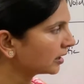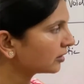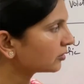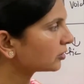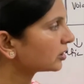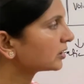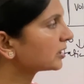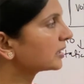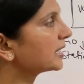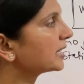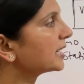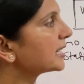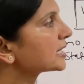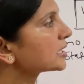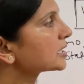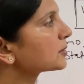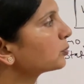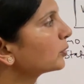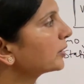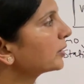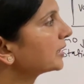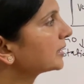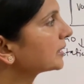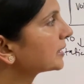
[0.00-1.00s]
Now the next
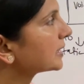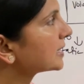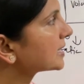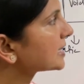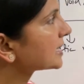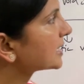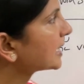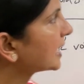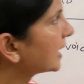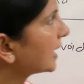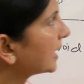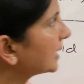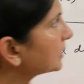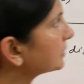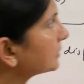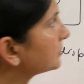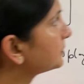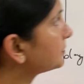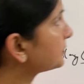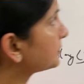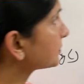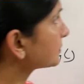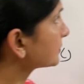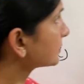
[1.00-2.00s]
point is that